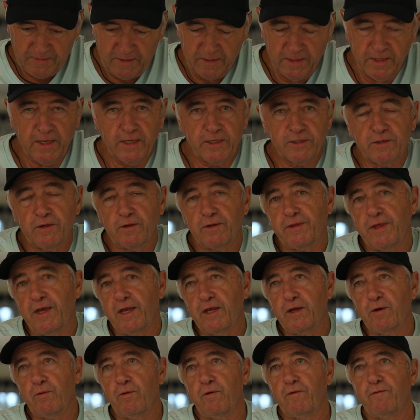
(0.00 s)
Yeah, so
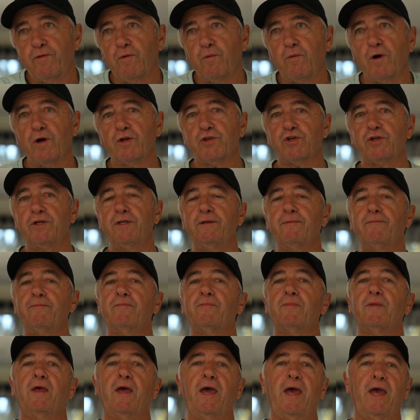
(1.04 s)
thank you all for watching,
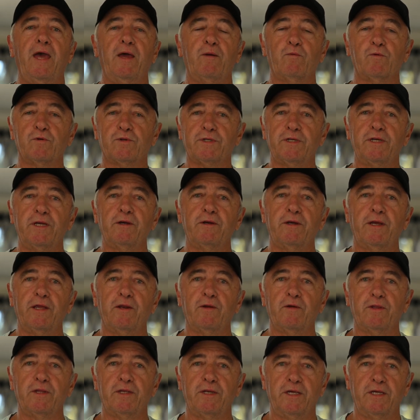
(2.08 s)
and we'll see you again
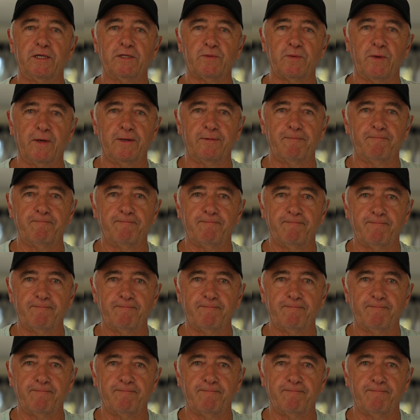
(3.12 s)
on the next one.